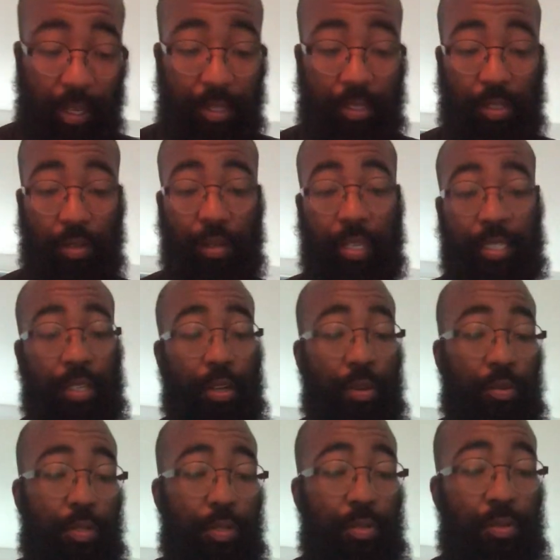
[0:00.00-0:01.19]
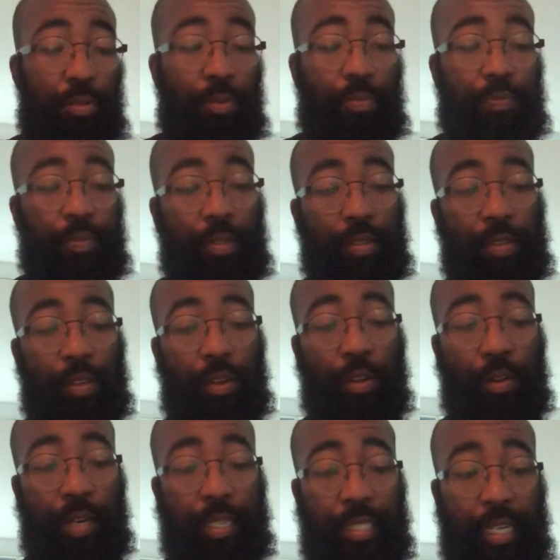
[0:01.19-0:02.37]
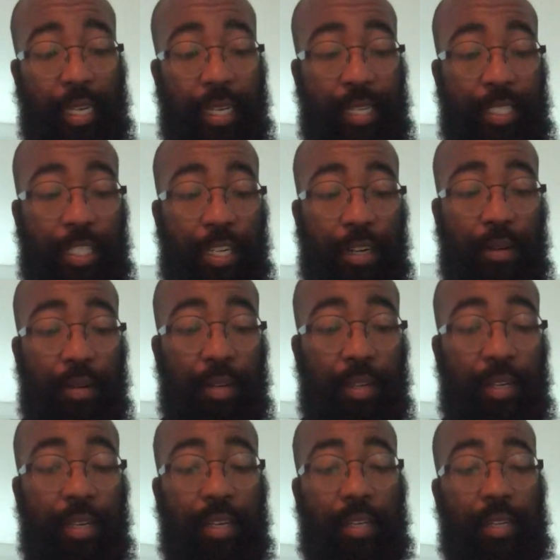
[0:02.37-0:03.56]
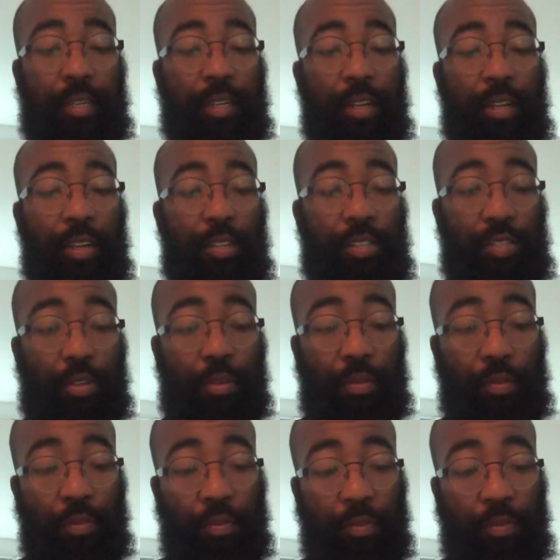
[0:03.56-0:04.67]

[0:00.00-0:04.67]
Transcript: So let's go to, they say that so